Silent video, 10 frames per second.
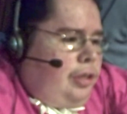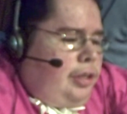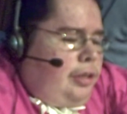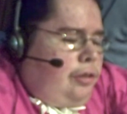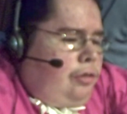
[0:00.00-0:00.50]

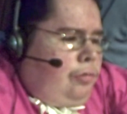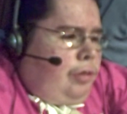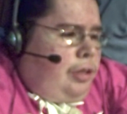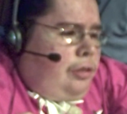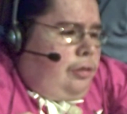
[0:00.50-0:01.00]

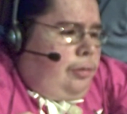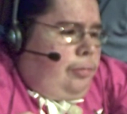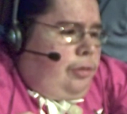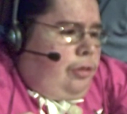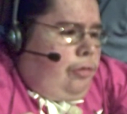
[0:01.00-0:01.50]
disgraced
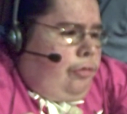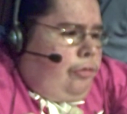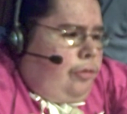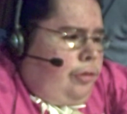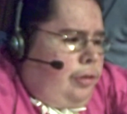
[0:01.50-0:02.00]
himself
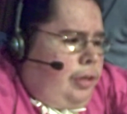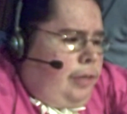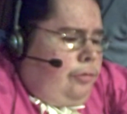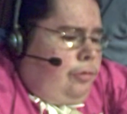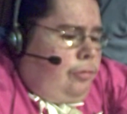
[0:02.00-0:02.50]

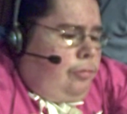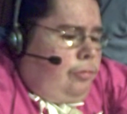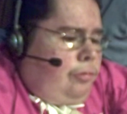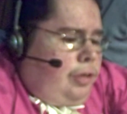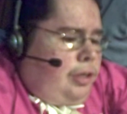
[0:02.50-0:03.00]
after
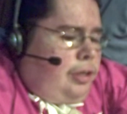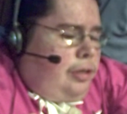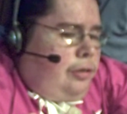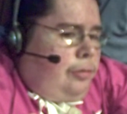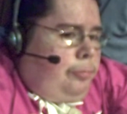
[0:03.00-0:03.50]
what he did
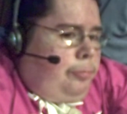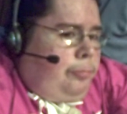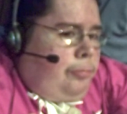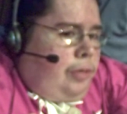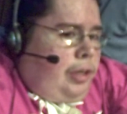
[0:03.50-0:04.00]
to
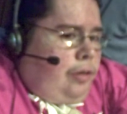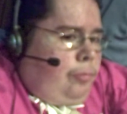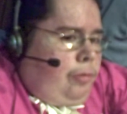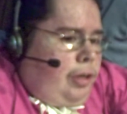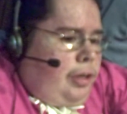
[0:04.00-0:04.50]
Daniel
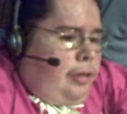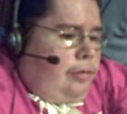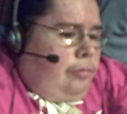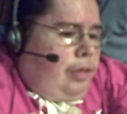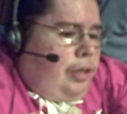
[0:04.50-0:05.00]
Bryan,
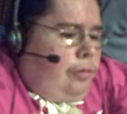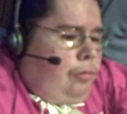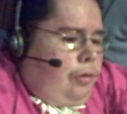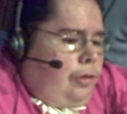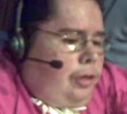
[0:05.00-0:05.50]
Randy
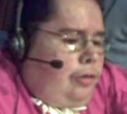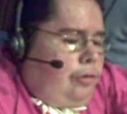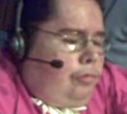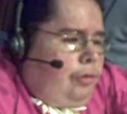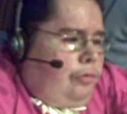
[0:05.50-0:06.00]
Orton, and two
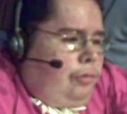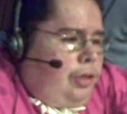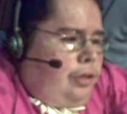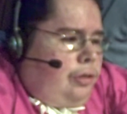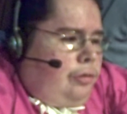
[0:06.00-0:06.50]

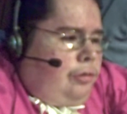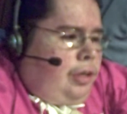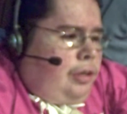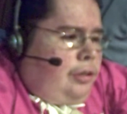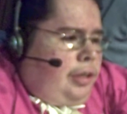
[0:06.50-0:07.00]
referees
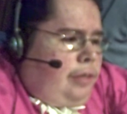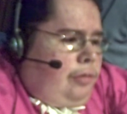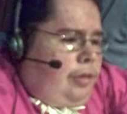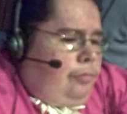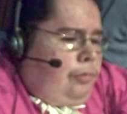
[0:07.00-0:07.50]
last night when he
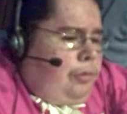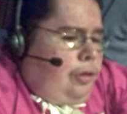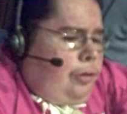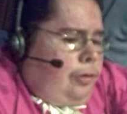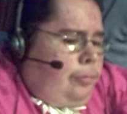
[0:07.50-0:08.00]
ruined
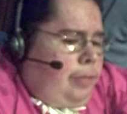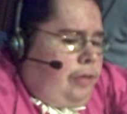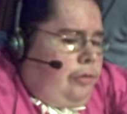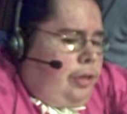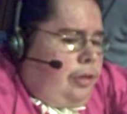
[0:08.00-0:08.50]
the main
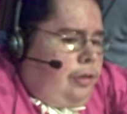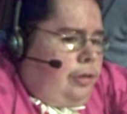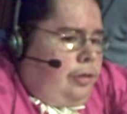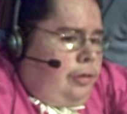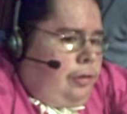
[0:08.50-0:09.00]
event
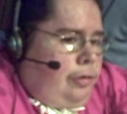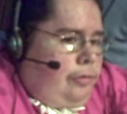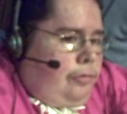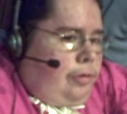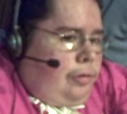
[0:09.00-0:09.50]
of
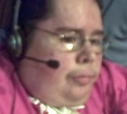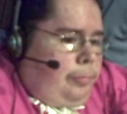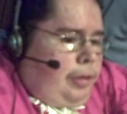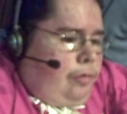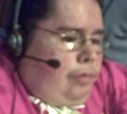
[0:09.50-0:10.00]

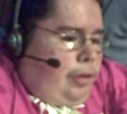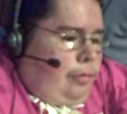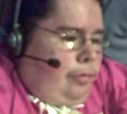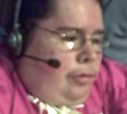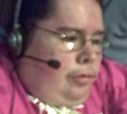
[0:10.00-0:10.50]
Battleground,
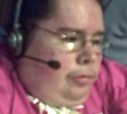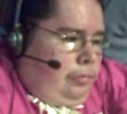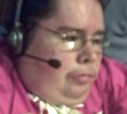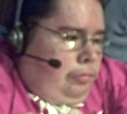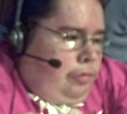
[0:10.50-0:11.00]

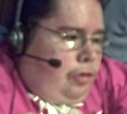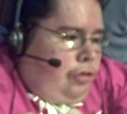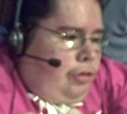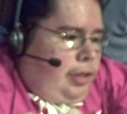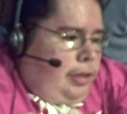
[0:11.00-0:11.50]
which
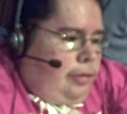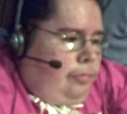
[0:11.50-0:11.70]
I